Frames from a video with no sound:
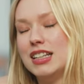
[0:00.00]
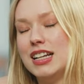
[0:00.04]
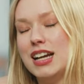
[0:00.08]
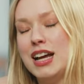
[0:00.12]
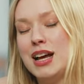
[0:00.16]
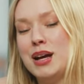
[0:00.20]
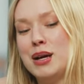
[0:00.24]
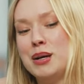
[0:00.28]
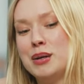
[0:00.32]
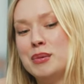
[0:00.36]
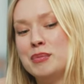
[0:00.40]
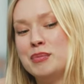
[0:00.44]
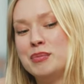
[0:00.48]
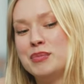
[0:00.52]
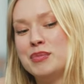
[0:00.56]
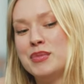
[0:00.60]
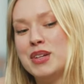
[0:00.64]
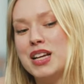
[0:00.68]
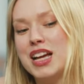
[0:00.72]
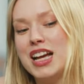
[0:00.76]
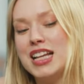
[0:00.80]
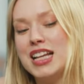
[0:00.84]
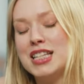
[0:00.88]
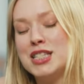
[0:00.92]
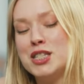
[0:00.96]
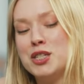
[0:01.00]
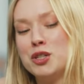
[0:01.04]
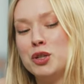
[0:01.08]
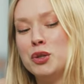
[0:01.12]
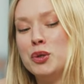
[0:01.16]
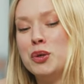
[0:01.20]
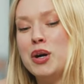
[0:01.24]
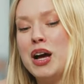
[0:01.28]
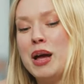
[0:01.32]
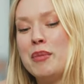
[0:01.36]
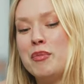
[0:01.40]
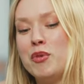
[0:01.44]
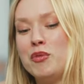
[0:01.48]
Um, and so
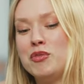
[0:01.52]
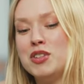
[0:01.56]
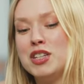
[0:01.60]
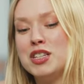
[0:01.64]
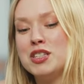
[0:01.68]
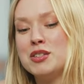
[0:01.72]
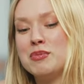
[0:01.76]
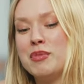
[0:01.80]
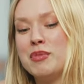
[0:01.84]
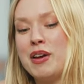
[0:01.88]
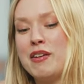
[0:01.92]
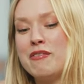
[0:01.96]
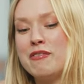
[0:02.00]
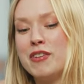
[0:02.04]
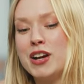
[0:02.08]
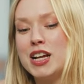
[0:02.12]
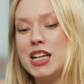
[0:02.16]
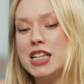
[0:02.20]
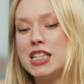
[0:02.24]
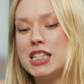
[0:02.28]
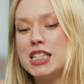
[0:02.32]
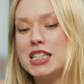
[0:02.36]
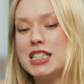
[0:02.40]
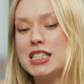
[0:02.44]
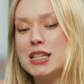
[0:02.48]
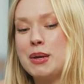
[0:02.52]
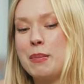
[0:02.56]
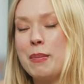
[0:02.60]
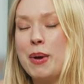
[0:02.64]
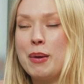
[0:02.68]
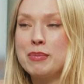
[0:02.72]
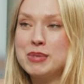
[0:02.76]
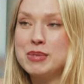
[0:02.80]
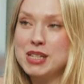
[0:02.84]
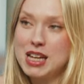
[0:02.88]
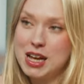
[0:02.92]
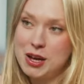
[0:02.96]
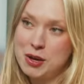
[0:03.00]
I moved into my friend's
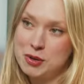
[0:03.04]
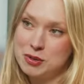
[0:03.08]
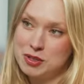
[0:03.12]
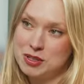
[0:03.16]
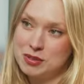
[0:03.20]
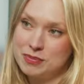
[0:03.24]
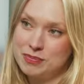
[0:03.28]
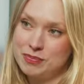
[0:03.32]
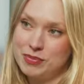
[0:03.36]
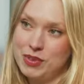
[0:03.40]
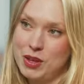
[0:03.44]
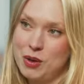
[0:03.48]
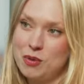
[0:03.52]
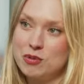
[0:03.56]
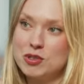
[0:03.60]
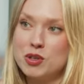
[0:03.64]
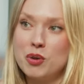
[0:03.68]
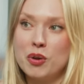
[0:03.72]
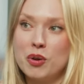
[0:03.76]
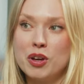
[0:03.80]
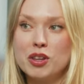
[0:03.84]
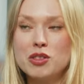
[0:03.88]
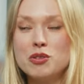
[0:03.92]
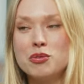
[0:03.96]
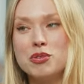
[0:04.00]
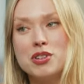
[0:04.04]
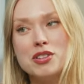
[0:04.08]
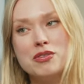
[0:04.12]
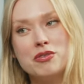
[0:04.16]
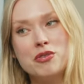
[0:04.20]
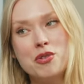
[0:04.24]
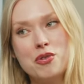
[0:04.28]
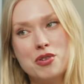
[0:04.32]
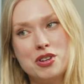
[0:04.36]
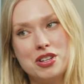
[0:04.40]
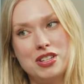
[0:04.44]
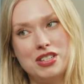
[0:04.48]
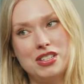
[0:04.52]
mom's house who was going through a
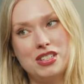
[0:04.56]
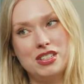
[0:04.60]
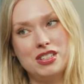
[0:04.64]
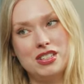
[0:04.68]
divorce.